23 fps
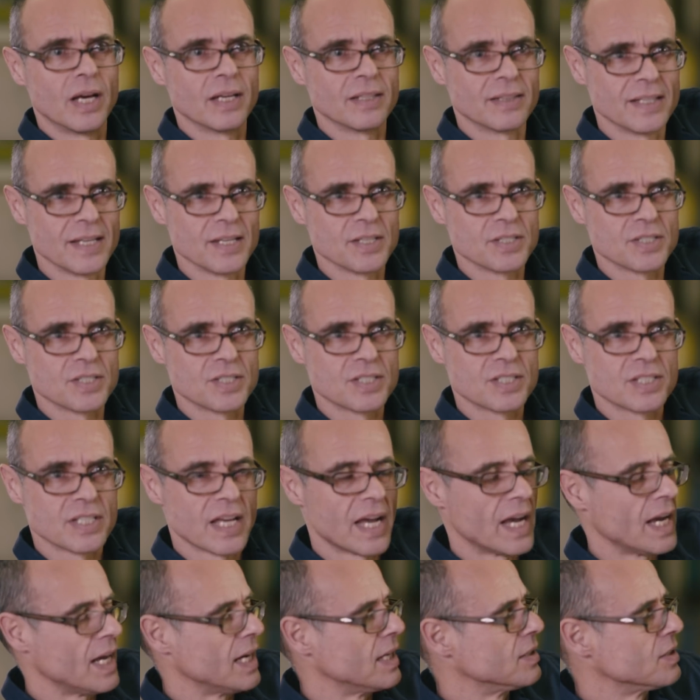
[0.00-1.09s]
like this,
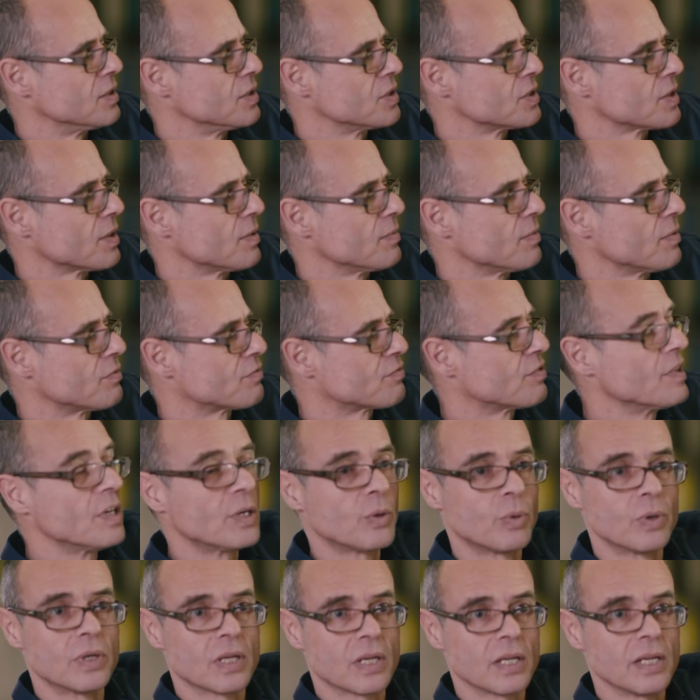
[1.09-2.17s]
and
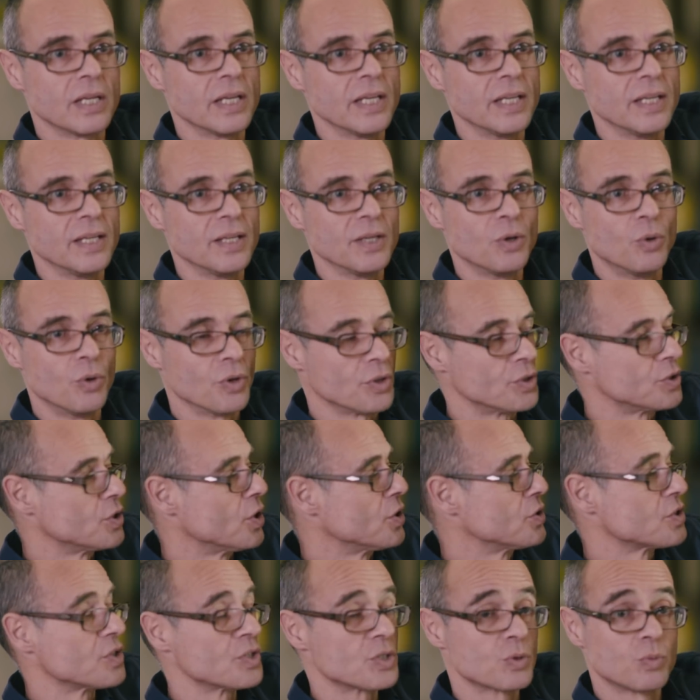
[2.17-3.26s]
frequently
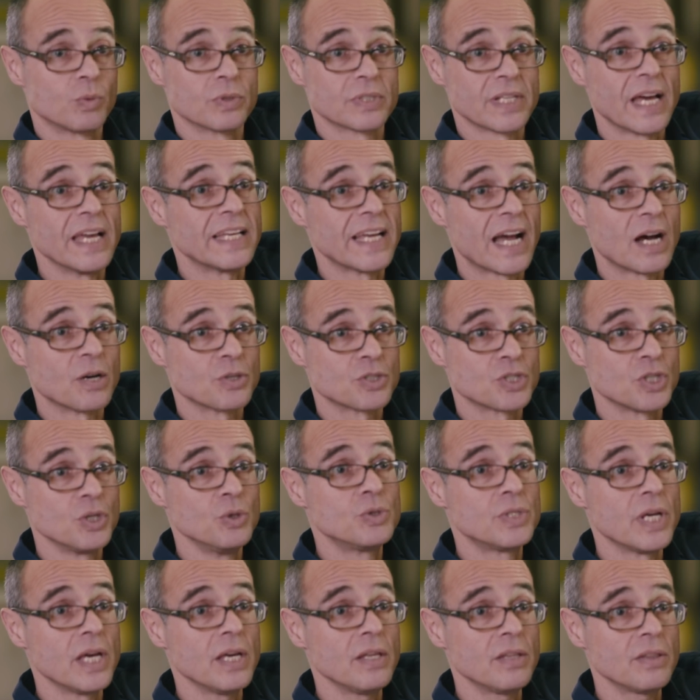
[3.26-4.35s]
orthodontists will take out
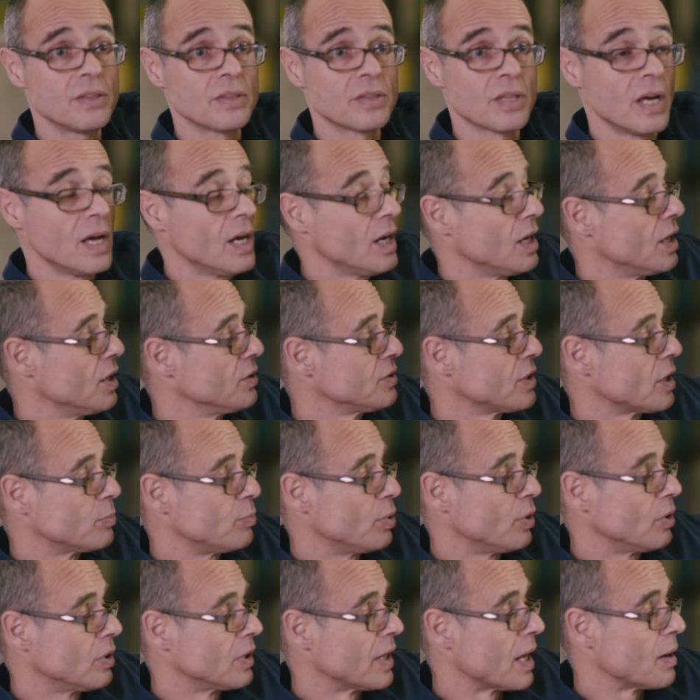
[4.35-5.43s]
two teeth and they'll
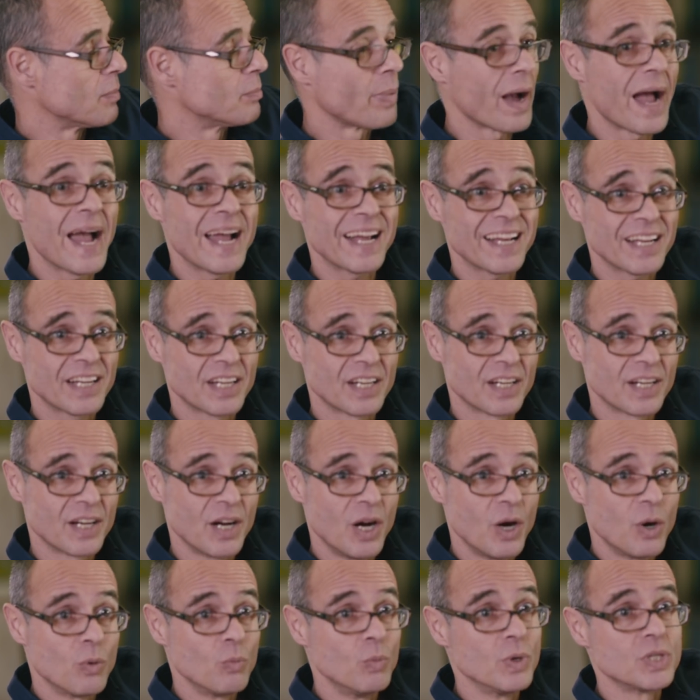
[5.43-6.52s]
pull that back
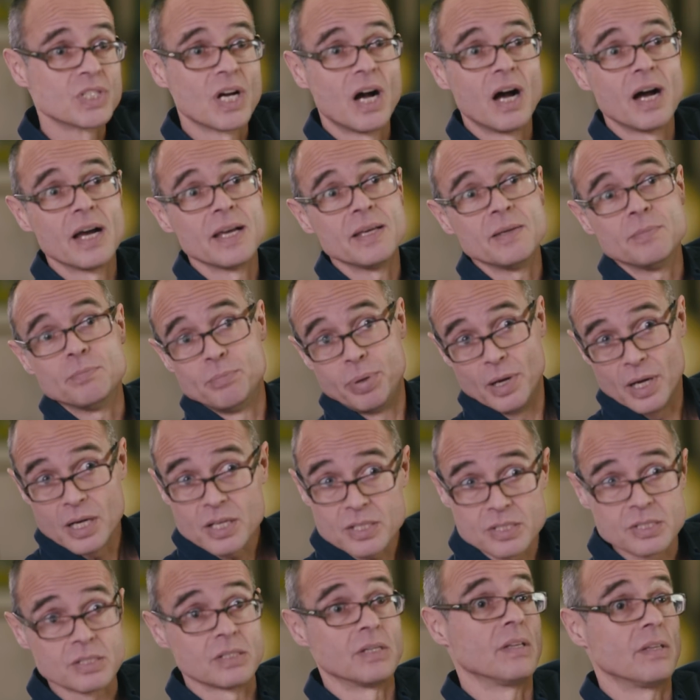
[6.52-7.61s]
which I
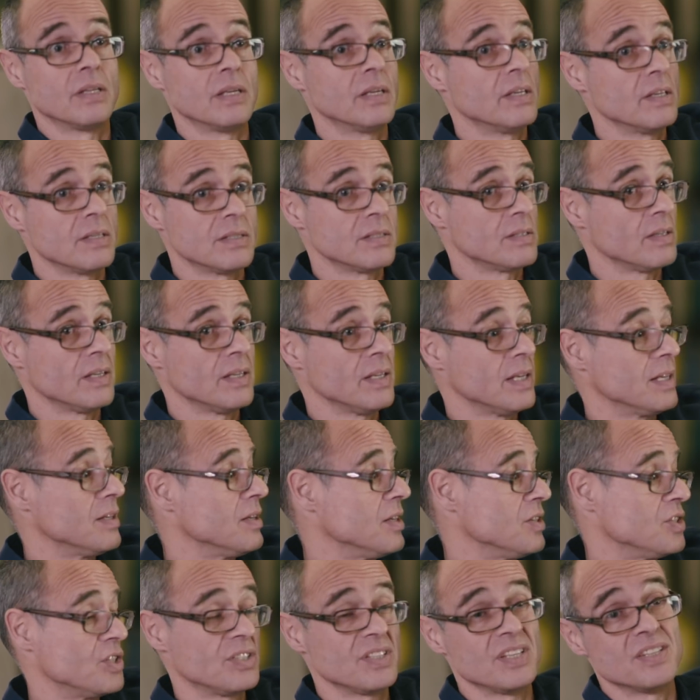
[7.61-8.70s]
personally think is
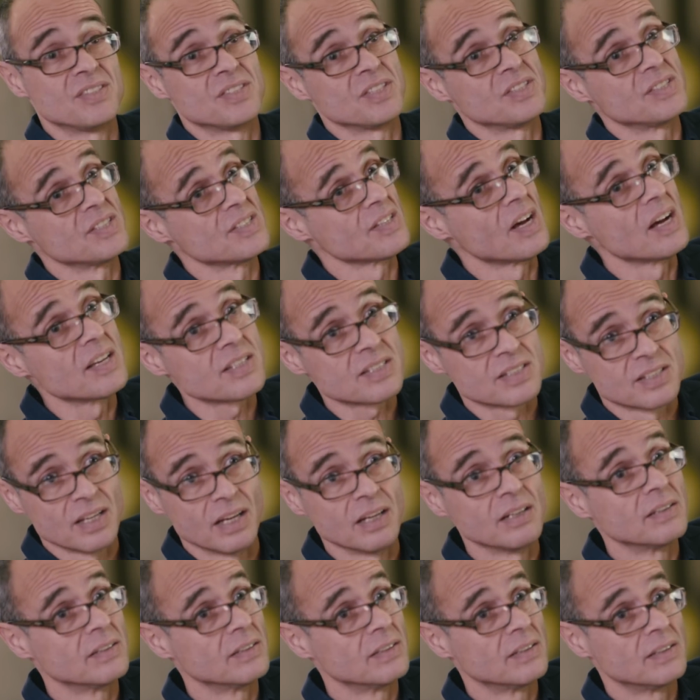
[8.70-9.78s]
it's, it's a
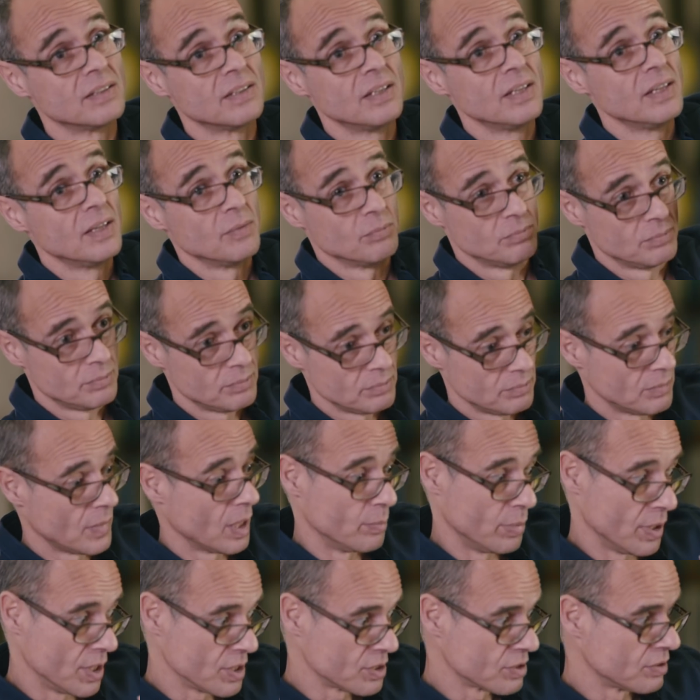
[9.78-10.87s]
disaster.
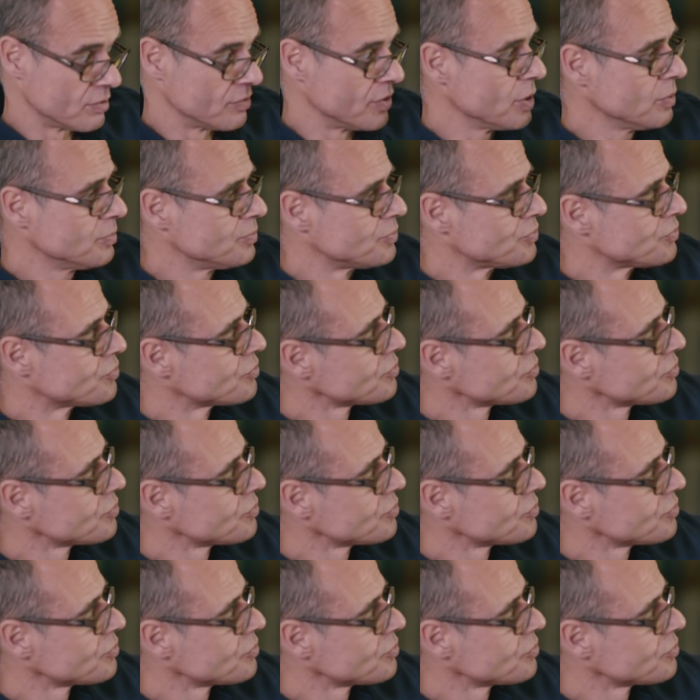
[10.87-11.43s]
My personal view.